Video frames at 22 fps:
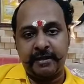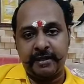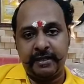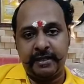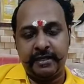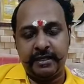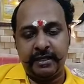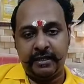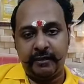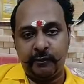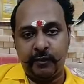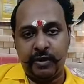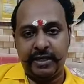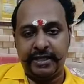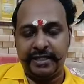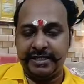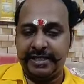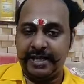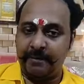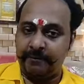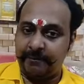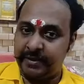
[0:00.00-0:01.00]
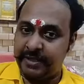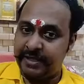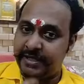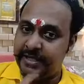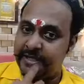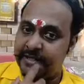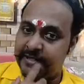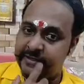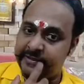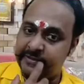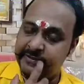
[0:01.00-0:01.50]
here what is happening
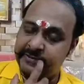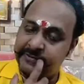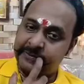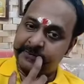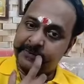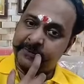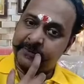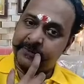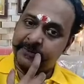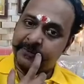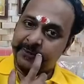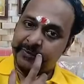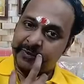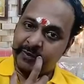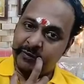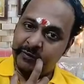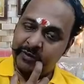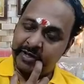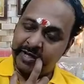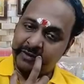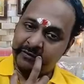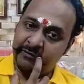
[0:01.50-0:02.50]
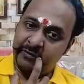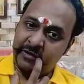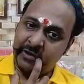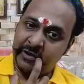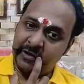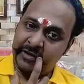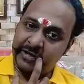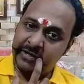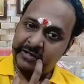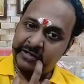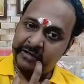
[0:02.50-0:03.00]
is we are
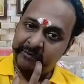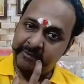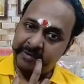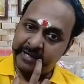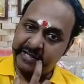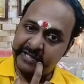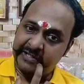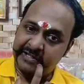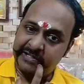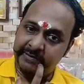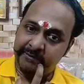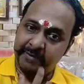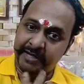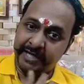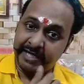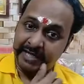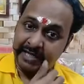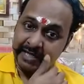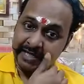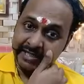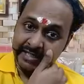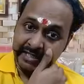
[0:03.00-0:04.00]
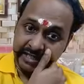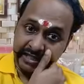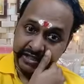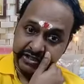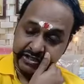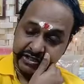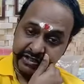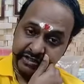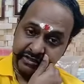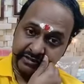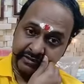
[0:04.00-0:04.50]
following the medis, medical
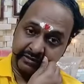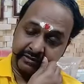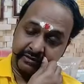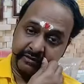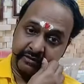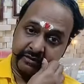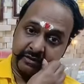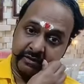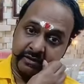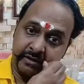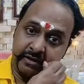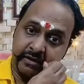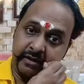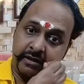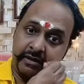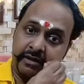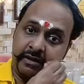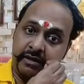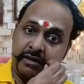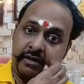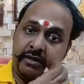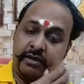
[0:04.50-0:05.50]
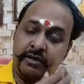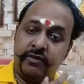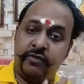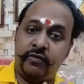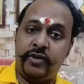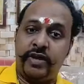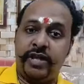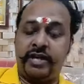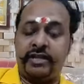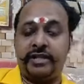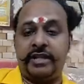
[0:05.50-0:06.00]
education
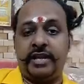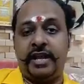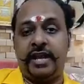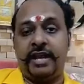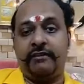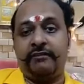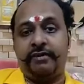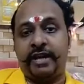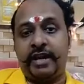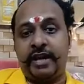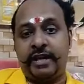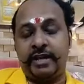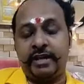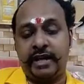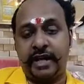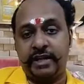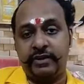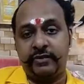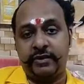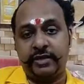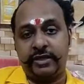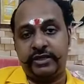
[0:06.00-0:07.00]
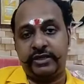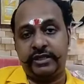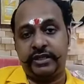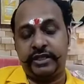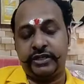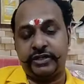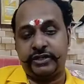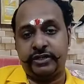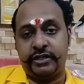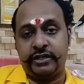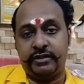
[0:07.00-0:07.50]
where they have an undergraduate
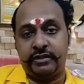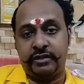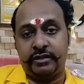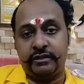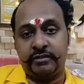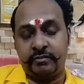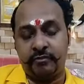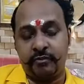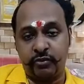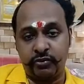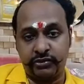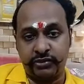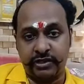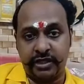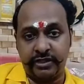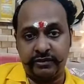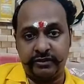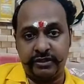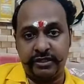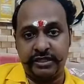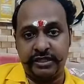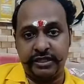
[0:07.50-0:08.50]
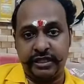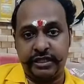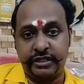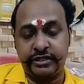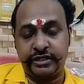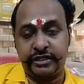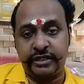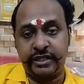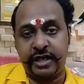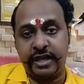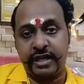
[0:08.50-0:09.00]
education and then the postgraduate
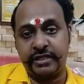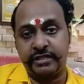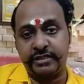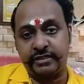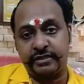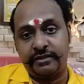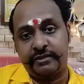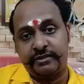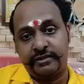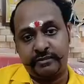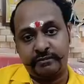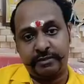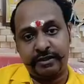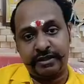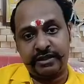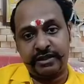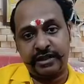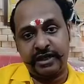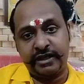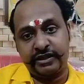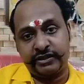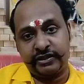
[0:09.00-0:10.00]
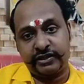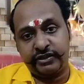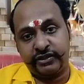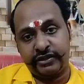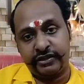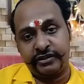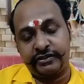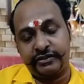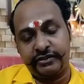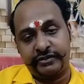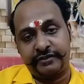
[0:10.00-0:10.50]
education has
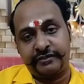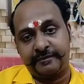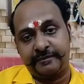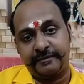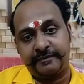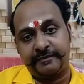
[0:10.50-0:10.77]
specializations.